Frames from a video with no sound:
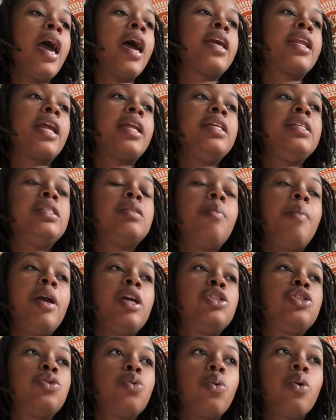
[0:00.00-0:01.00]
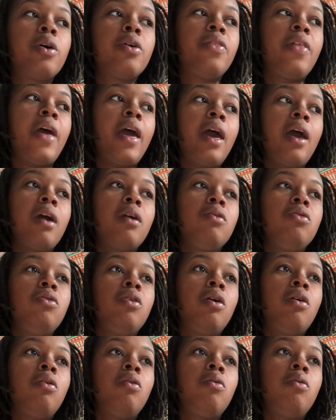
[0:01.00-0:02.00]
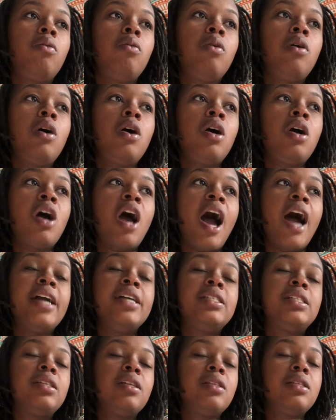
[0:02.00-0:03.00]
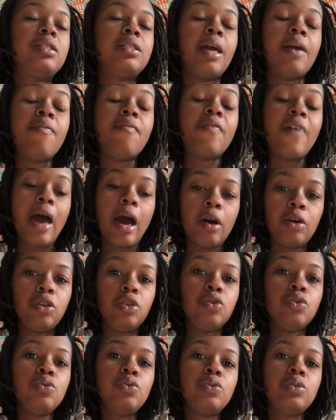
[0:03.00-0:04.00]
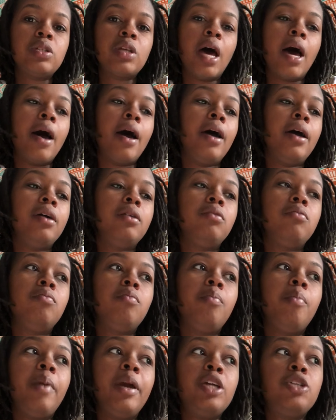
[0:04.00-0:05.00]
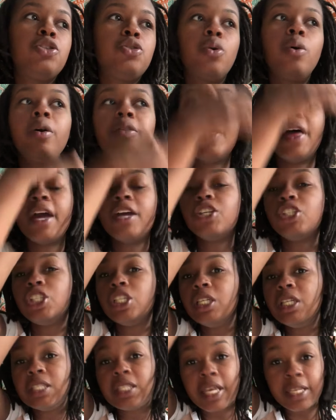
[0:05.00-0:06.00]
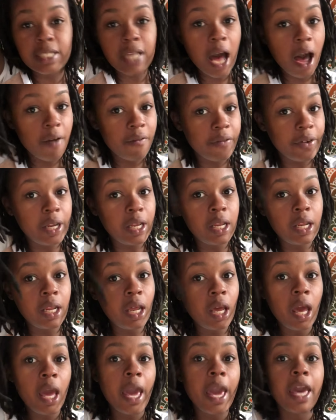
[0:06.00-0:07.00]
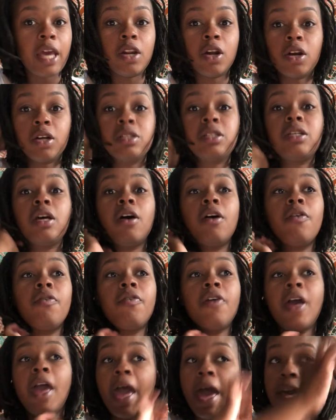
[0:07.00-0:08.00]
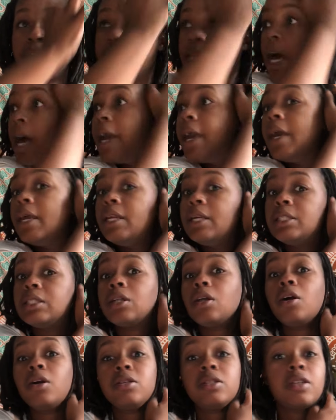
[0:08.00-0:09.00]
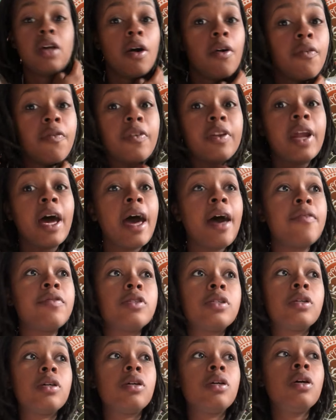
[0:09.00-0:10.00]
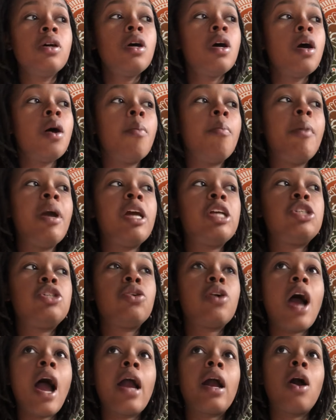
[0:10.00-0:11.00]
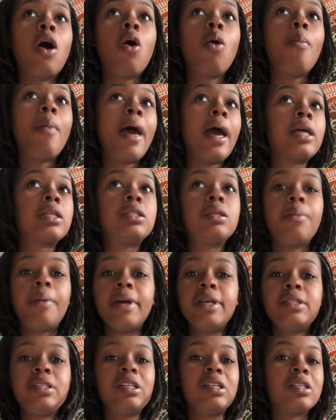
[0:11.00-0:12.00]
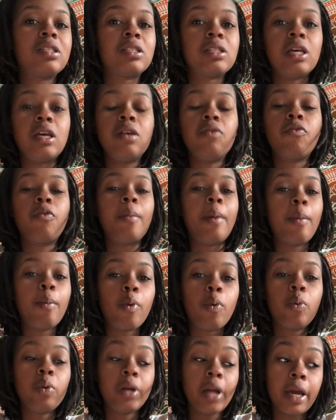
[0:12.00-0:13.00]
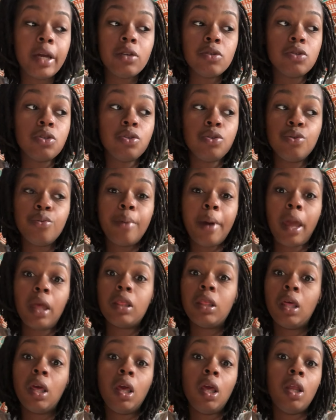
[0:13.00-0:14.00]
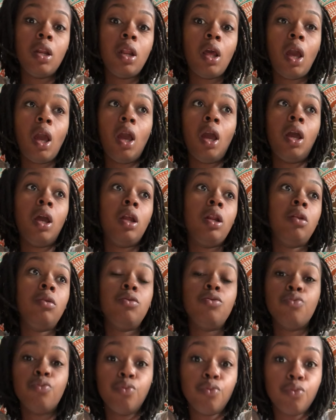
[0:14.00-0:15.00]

And I need to make sure that, I instill the same values. I make sure that she is as confident in herself as Cayenne is in herself. And I have to make sure I go back to basics and remember what I used to do back then and